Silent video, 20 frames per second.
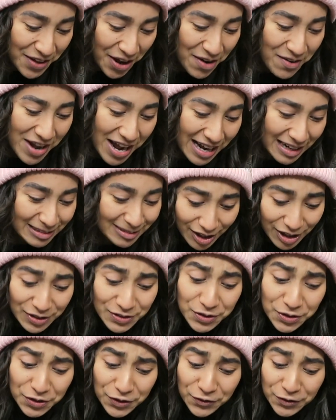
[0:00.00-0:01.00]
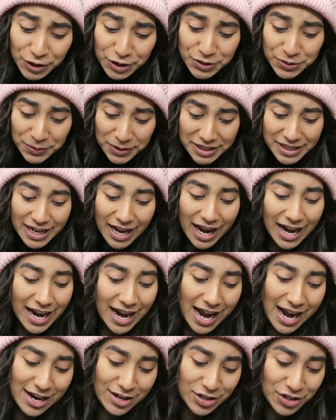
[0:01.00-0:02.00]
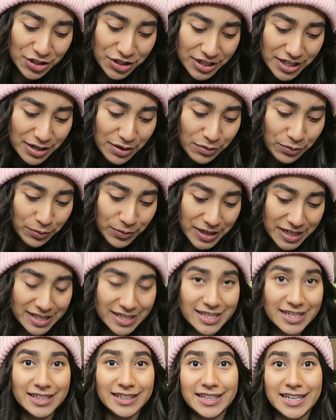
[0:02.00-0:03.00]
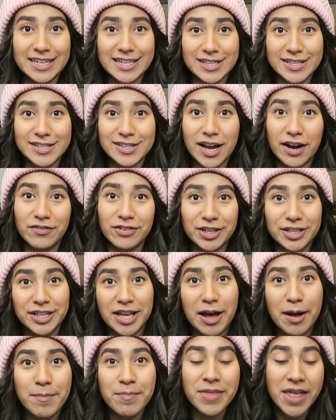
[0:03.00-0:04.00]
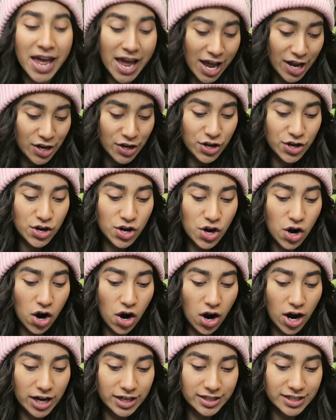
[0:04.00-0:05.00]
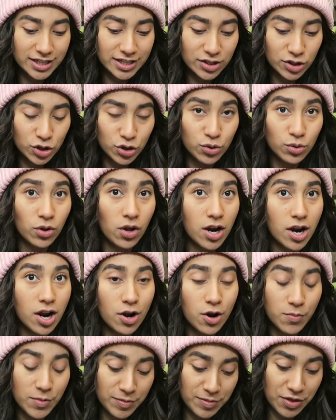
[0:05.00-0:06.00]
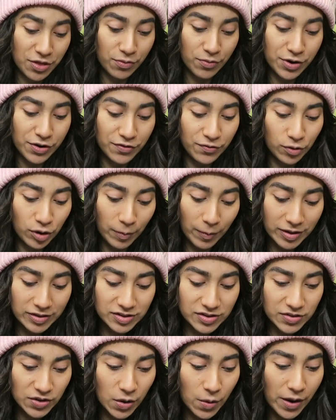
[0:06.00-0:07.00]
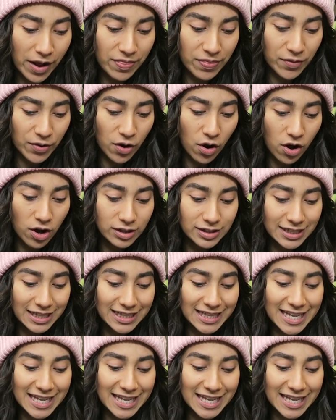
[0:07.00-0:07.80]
Okay, so the first one, I actually recently discovered them not too long ago, maybe 3 or 4 months ago, and they're called